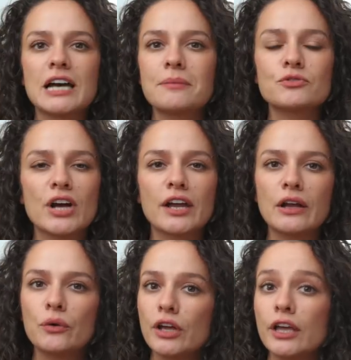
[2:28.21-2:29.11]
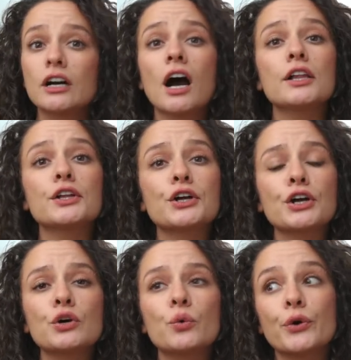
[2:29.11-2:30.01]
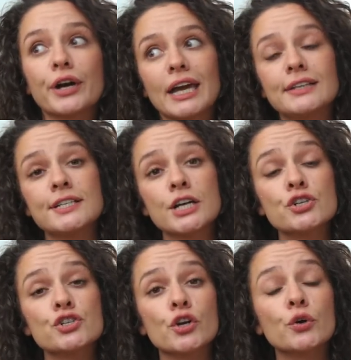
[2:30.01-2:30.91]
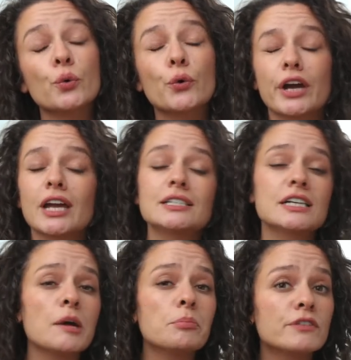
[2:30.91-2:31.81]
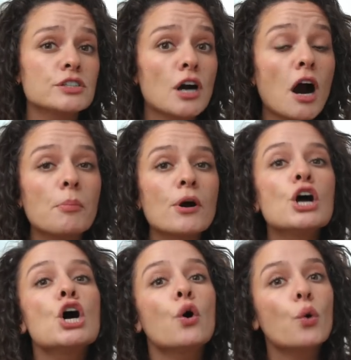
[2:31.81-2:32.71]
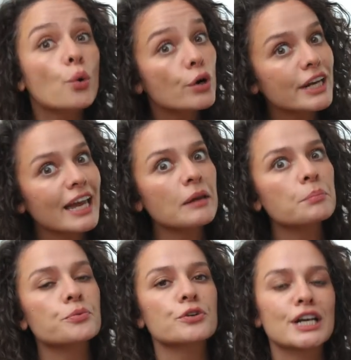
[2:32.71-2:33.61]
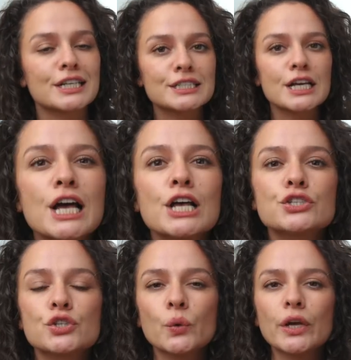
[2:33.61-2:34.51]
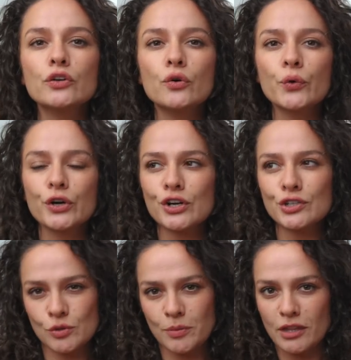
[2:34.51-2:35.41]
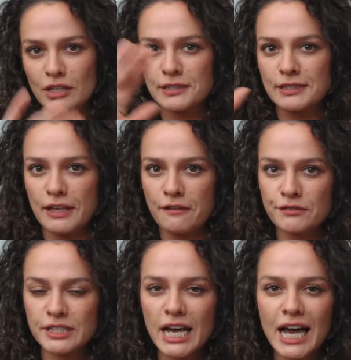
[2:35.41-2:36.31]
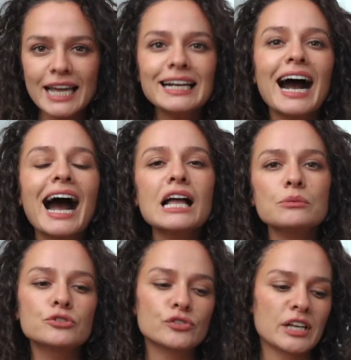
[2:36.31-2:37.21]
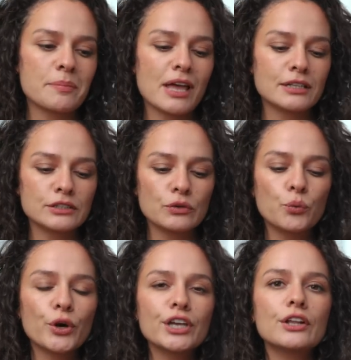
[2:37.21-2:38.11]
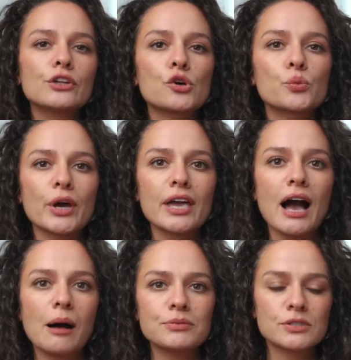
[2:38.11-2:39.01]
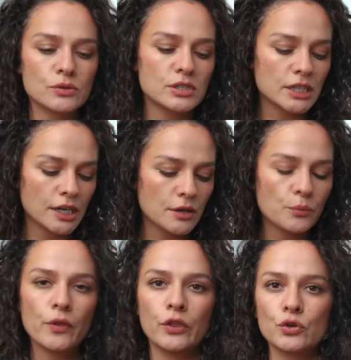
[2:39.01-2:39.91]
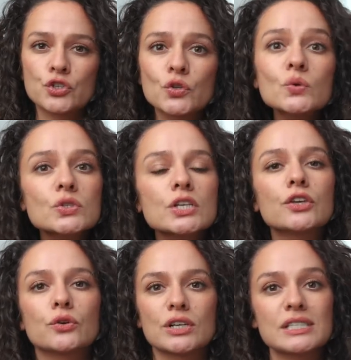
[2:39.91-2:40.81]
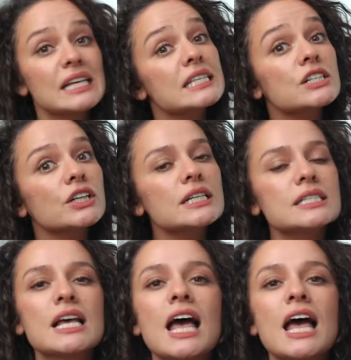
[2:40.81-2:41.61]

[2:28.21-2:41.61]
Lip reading: time trying out a color or a texture or a type of a top or a print. So in order to be on the safe side, I would recommend working your way up. So starting with your shoes, your accessories,